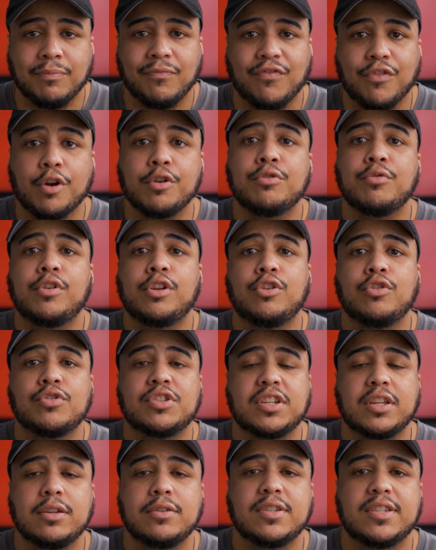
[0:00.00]
furthering your
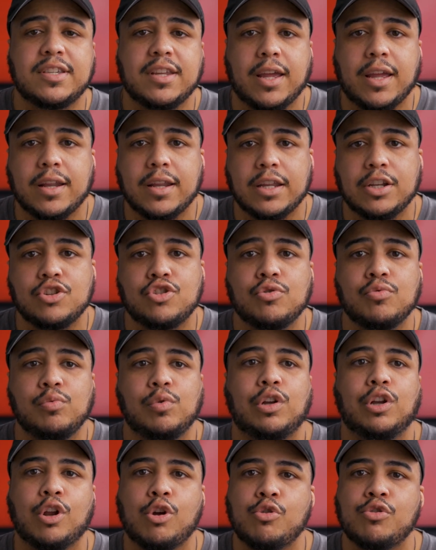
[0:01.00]
skill set into
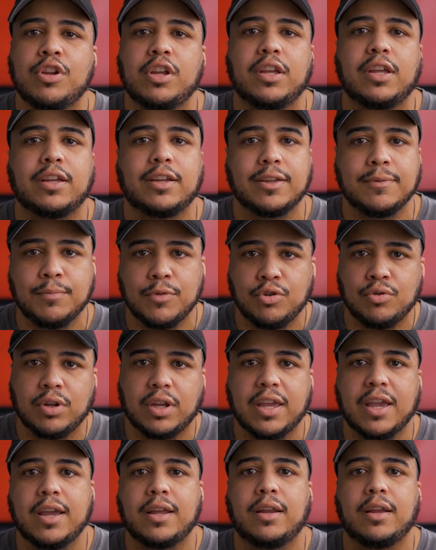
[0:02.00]
learning and
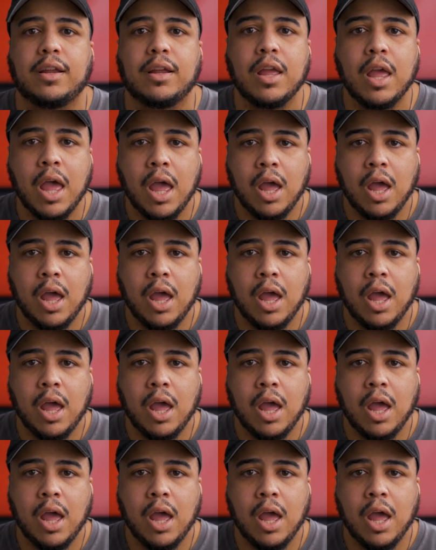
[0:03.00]
communicating